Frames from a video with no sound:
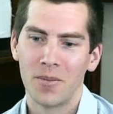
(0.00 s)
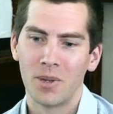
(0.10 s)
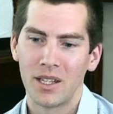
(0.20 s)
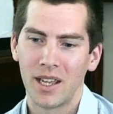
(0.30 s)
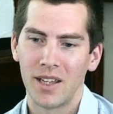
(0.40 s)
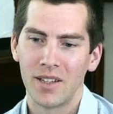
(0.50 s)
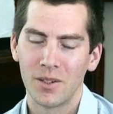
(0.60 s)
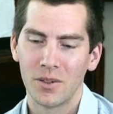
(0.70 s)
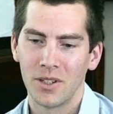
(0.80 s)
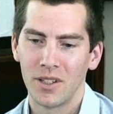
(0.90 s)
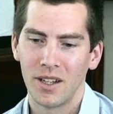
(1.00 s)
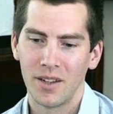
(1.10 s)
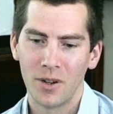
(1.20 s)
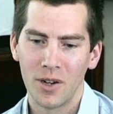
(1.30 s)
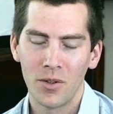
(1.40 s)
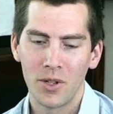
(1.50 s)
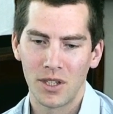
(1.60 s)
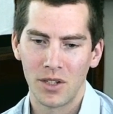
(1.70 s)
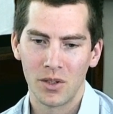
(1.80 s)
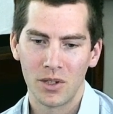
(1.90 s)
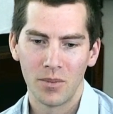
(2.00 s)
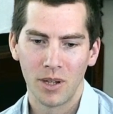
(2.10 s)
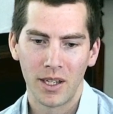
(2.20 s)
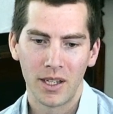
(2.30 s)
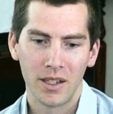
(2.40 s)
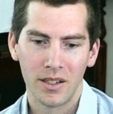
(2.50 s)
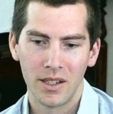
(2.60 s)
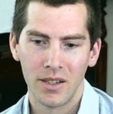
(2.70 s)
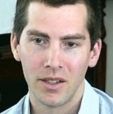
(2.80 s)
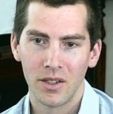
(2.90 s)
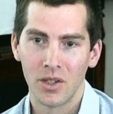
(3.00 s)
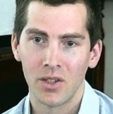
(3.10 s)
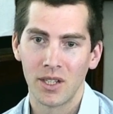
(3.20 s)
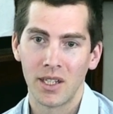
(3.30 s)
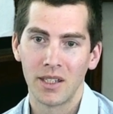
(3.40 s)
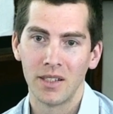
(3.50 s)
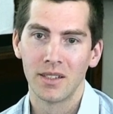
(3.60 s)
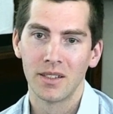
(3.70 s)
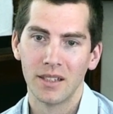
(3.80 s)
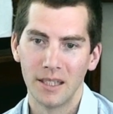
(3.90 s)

it's always, I've always enjoyed playing in the church settings.